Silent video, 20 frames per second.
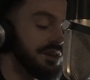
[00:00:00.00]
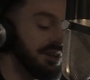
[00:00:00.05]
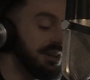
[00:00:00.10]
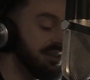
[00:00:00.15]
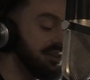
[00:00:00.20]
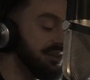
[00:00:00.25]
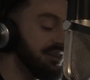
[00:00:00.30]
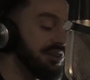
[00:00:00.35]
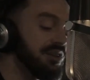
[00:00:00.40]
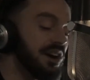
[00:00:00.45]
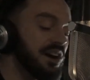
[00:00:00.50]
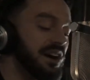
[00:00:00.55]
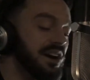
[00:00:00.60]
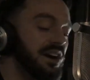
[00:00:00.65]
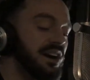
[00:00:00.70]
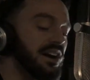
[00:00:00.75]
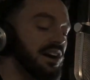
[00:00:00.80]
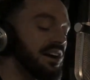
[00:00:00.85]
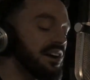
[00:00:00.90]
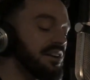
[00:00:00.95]
in your
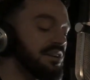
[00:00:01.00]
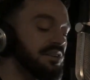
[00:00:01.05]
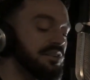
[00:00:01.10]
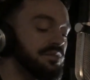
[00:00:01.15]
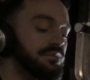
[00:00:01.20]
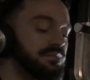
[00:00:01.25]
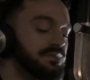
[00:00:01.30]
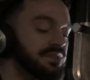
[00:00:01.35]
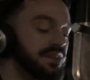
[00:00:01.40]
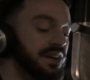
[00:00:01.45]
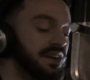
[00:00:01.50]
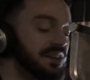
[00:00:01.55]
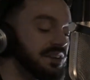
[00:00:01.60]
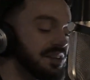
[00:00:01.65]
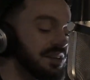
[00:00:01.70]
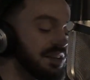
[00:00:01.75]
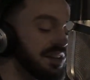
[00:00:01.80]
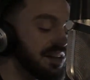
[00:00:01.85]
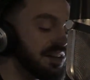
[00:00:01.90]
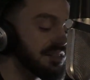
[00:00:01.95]
arms
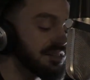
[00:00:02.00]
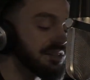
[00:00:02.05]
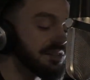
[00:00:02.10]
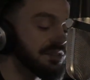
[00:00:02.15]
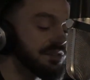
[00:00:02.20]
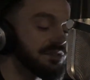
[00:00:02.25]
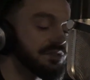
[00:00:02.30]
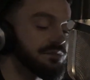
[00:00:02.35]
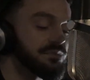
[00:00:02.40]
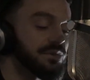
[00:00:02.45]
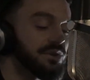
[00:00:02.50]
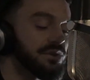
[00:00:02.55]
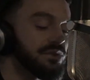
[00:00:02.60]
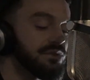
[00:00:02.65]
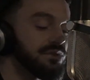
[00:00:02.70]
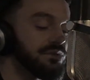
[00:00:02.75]
and let this